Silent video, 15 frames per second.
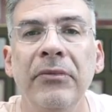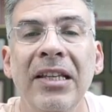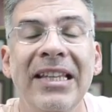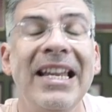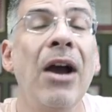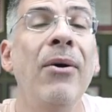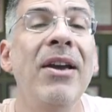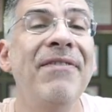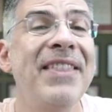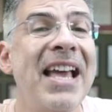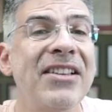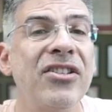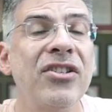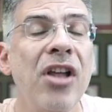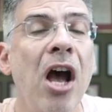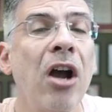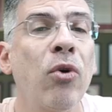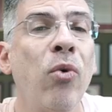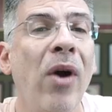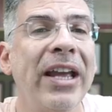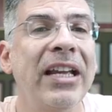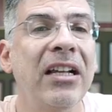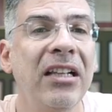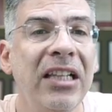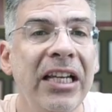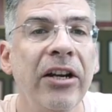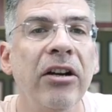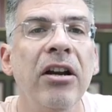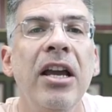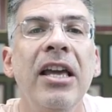Now, if that's not quite
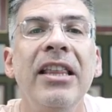clear,